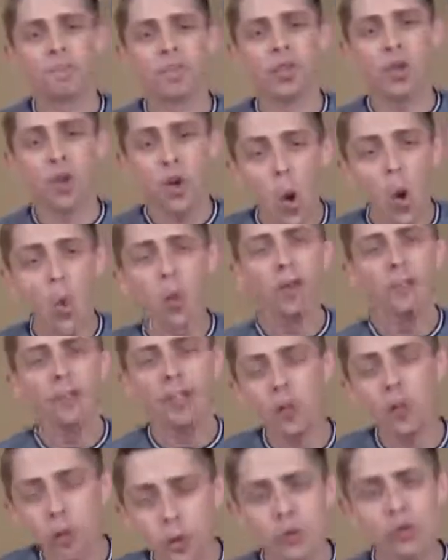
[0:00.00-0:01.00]
the goal of
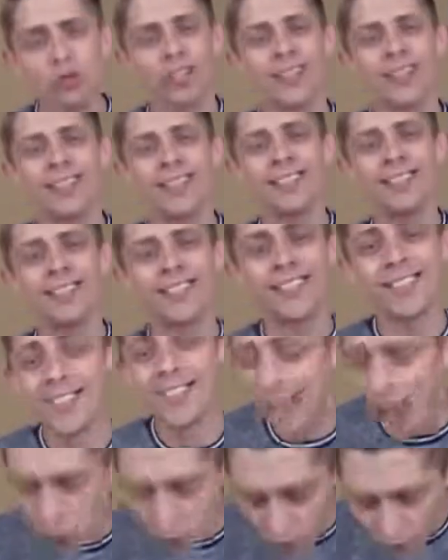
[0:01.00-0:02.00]
inclusion is the
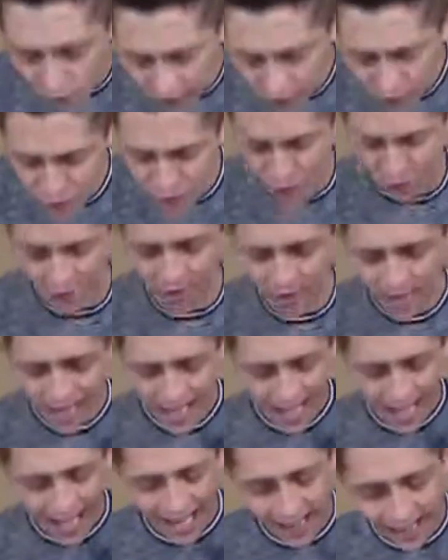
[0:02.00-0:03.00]
salvation
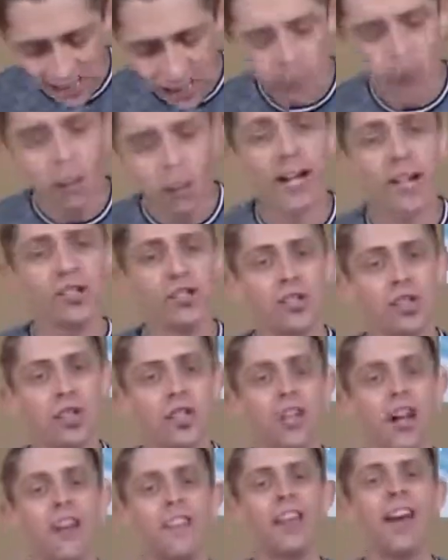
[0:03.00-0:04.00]
and
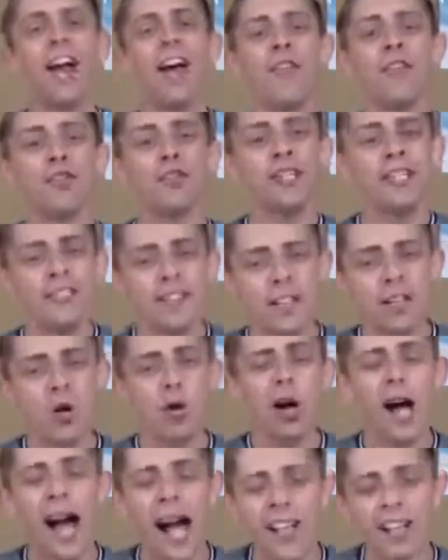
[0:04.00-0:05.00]
liberation of every
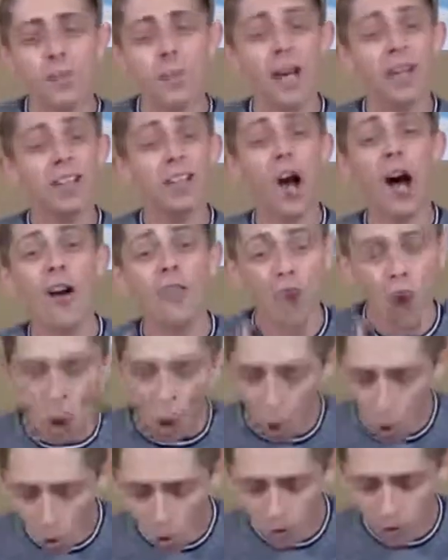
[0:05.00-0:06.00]
single aspect of
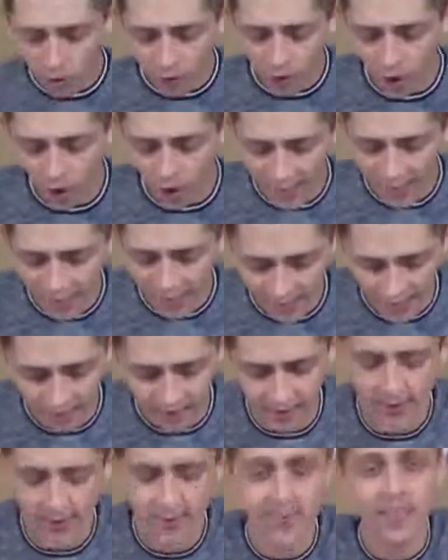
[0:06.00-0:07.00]
all of our
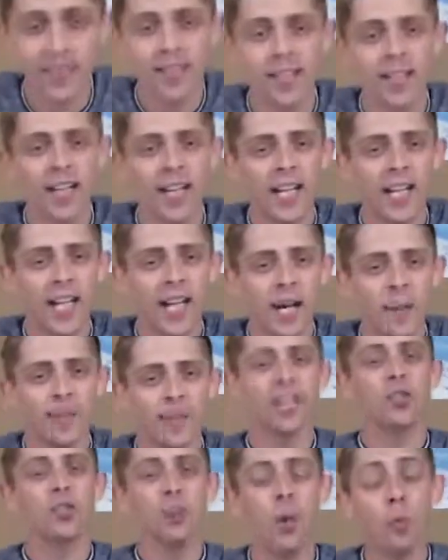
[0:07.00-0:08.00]
identities.
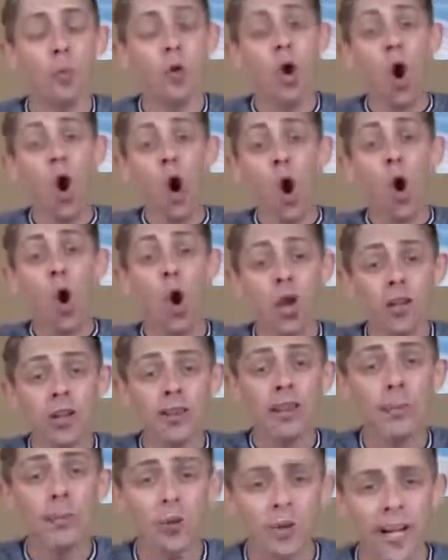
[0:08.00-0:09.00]
Because when we're all
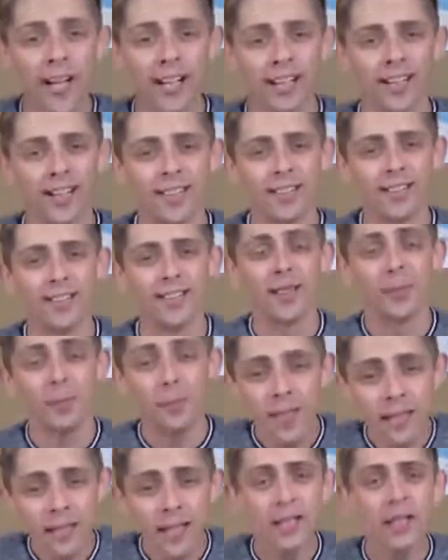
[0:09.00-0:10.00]
liberated to
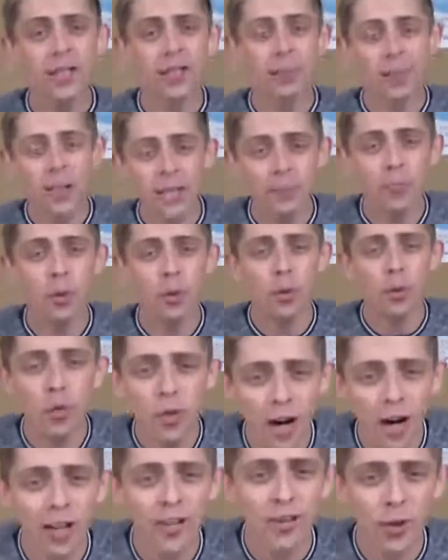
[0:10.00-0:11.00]
be the people who
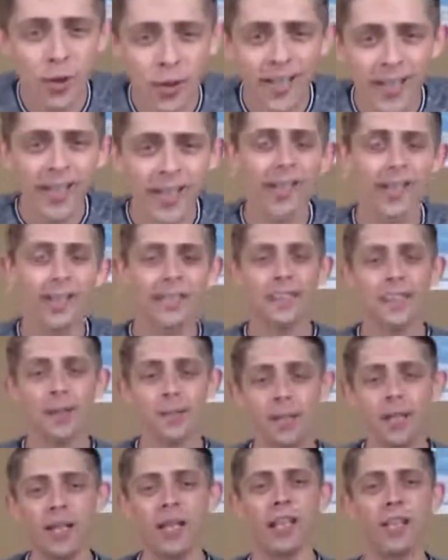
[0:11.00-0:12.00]
God created us to
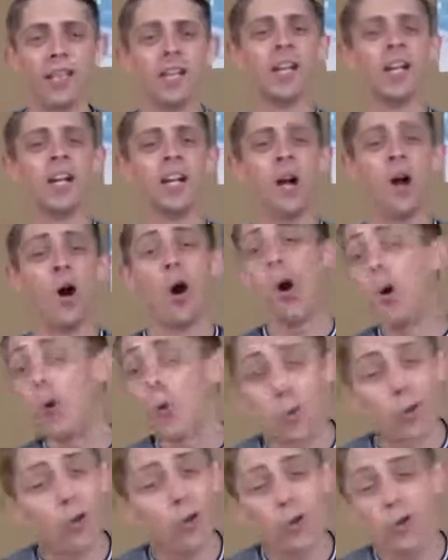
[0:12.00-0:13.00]
be, our
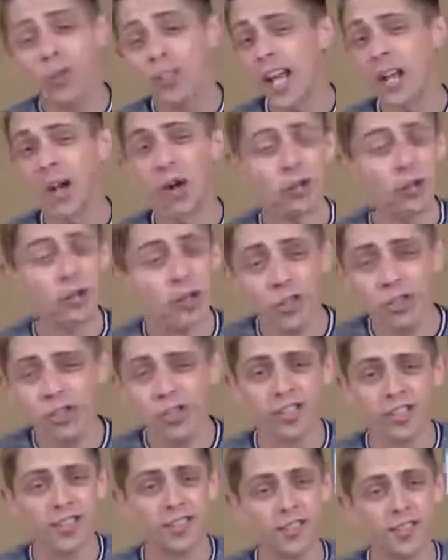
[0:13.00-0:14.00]
world and our
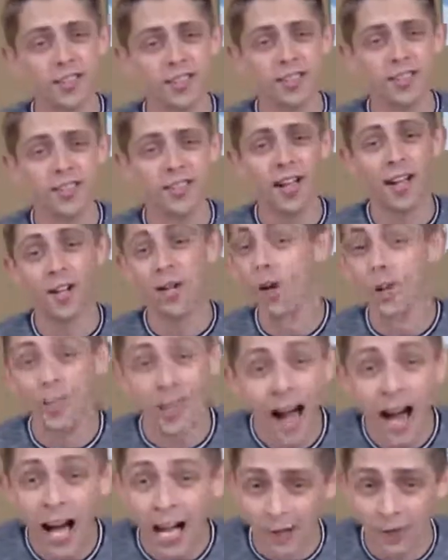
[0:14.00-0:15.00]
churches and our
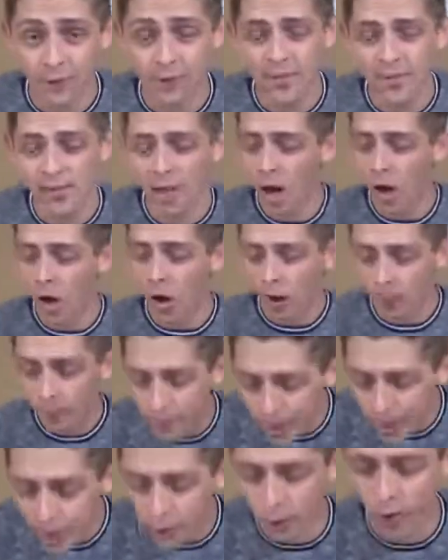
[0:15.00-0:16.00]
lives are
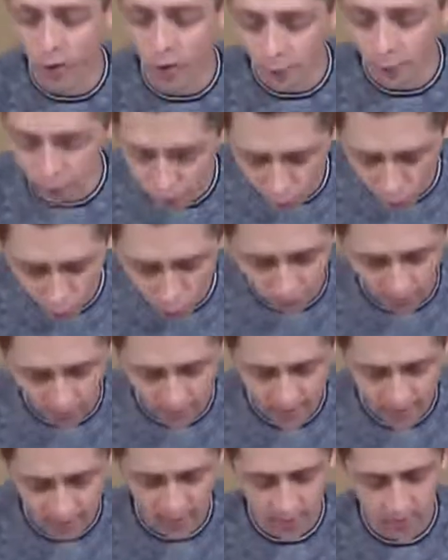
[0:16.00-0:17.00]
better for
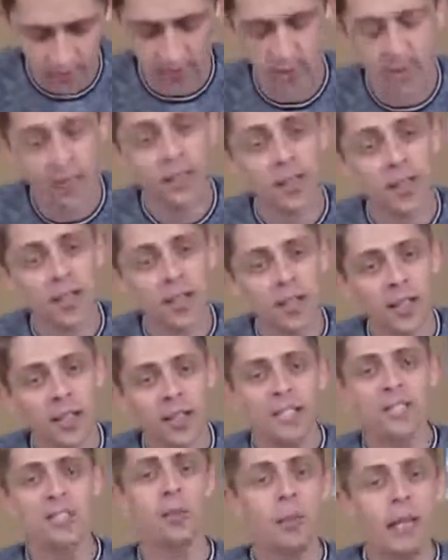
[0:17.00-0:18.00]
it.
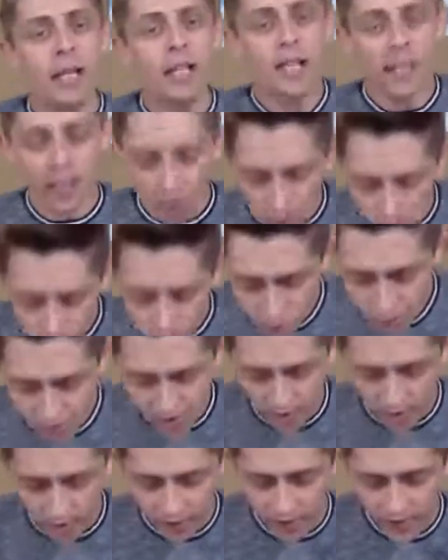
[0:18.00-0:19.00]
To be
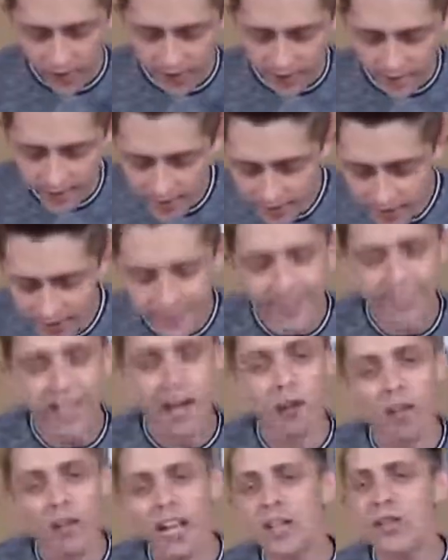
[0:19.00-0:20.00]
inclusive is to seek
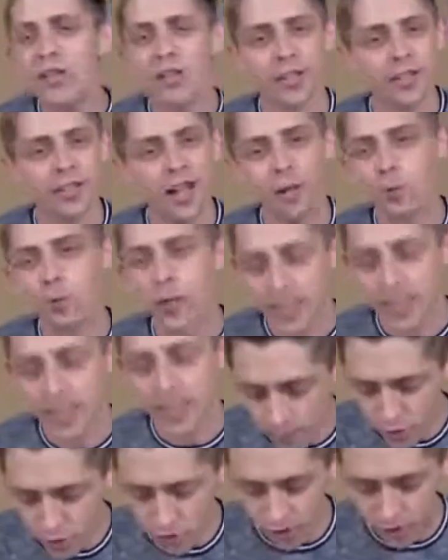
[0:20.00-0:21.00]
salvation and
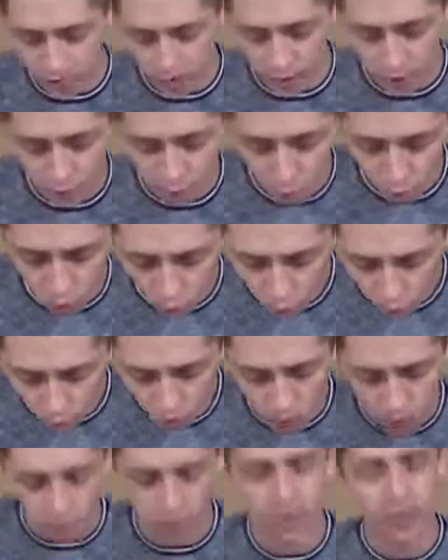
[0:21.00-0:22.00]
redemption for the
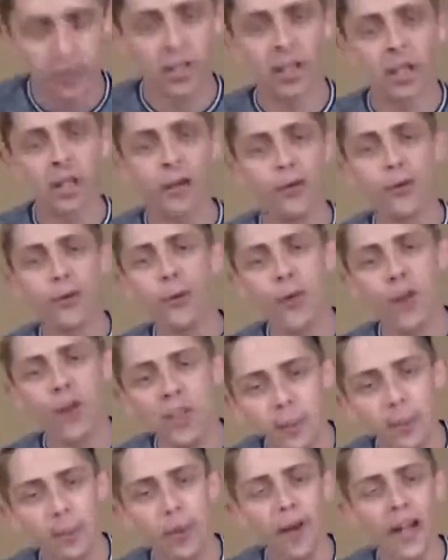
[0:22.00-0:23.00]
world through the
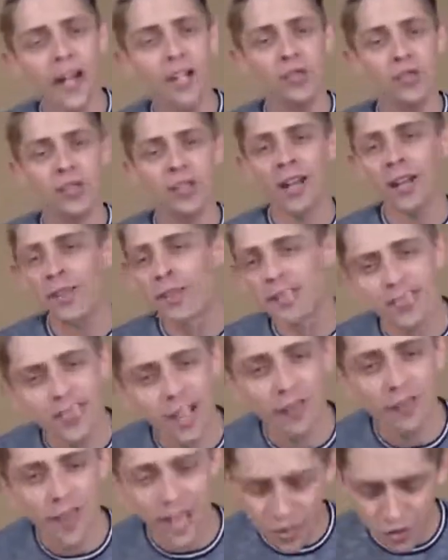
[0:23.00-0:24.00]
liberation and the
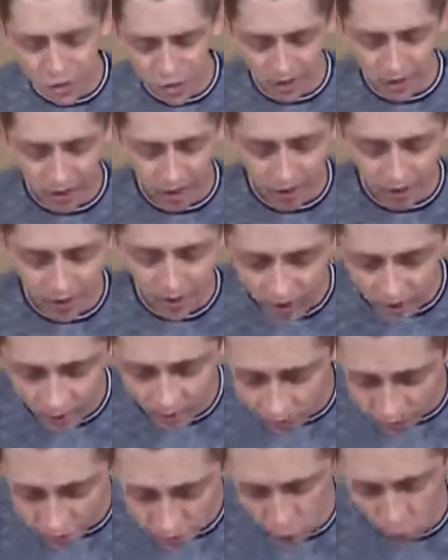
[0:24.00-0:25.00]
salvation of the
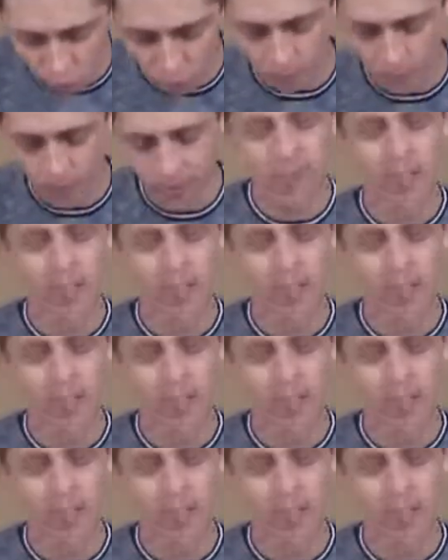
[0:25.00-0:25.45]
individual.